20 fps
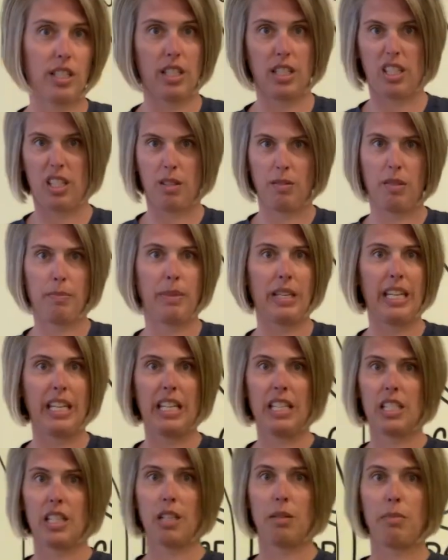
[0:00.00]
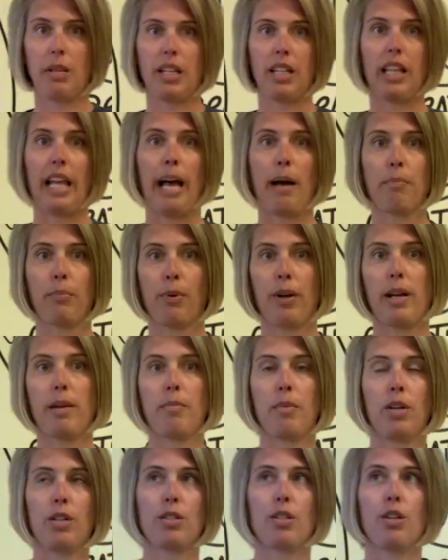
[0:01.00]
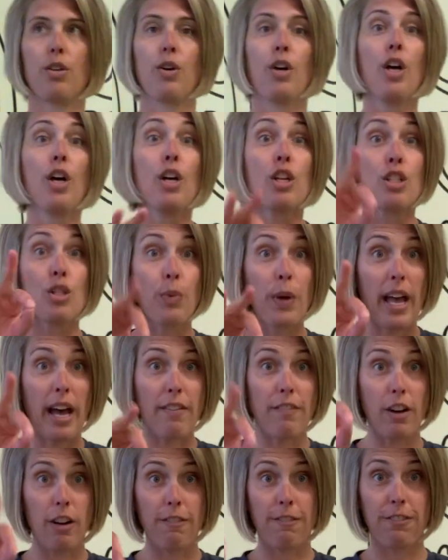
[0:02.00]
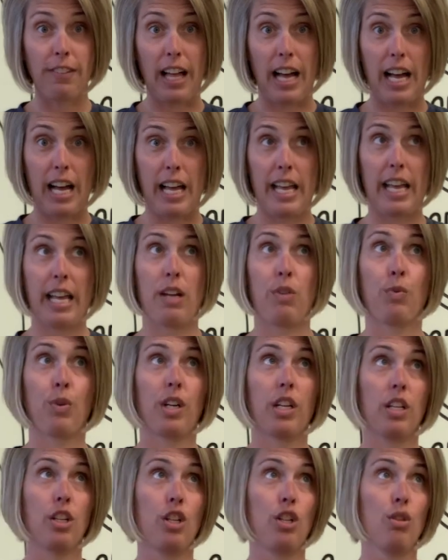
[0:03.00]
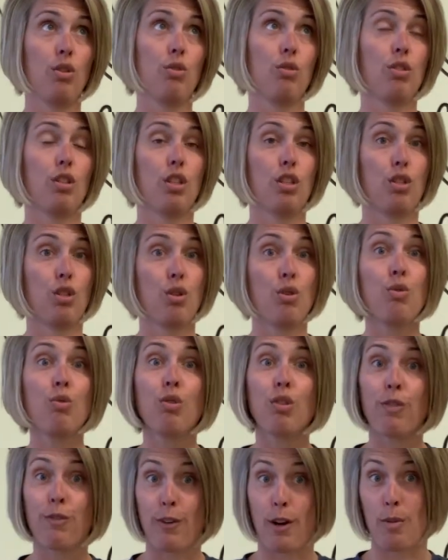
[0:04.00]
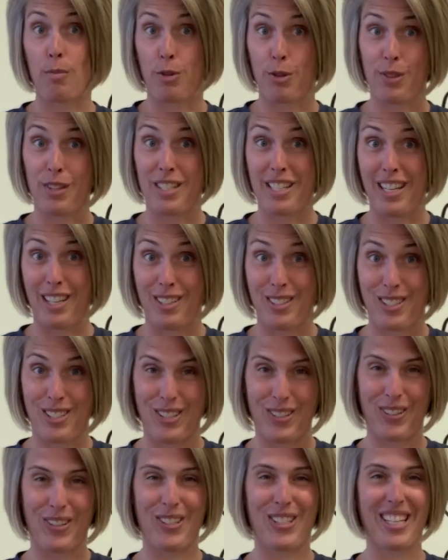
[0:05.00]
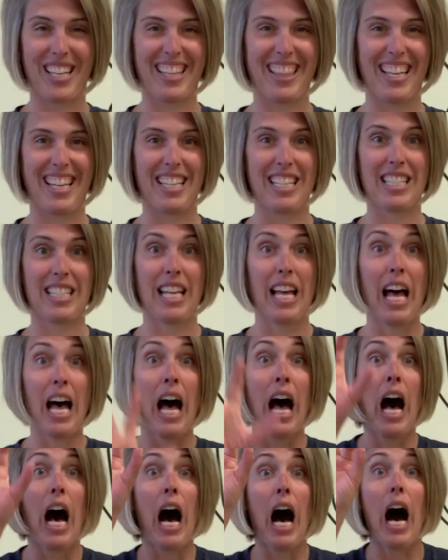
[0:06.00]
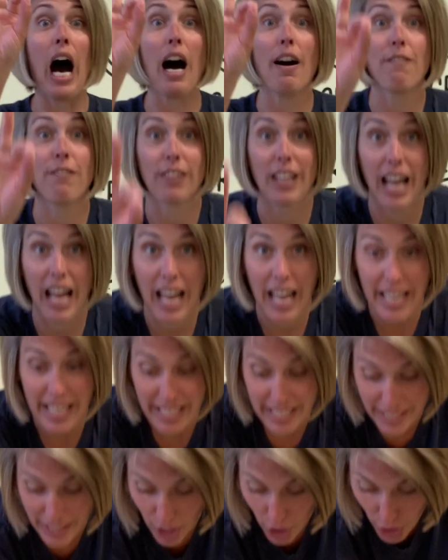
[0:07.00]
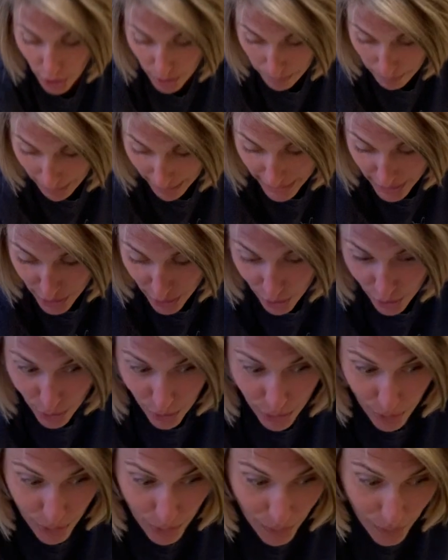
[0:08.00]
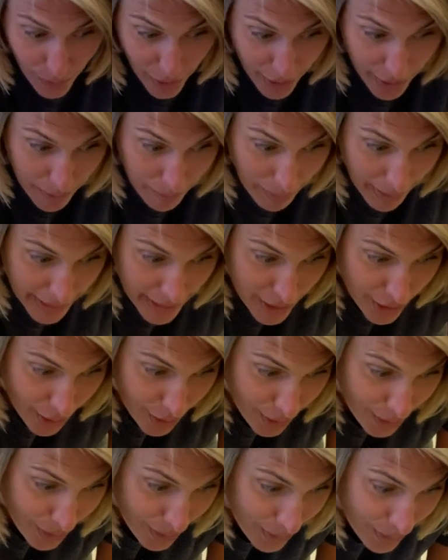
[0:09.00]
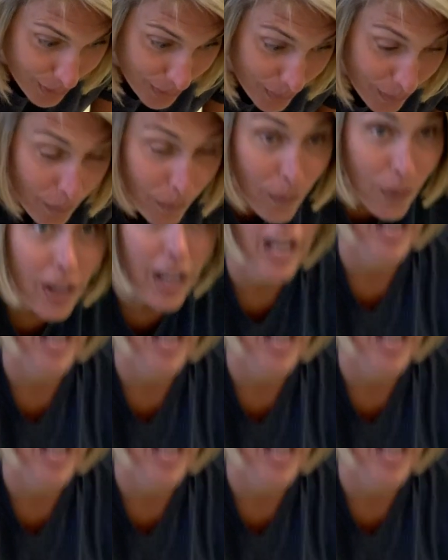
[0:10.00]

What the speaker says: This can easily be a lap rhyme also. So we have our fly, and we're gonna use the tune, The Farmer in the Dell. So it goes like this. A fly is on my toe, on my toe.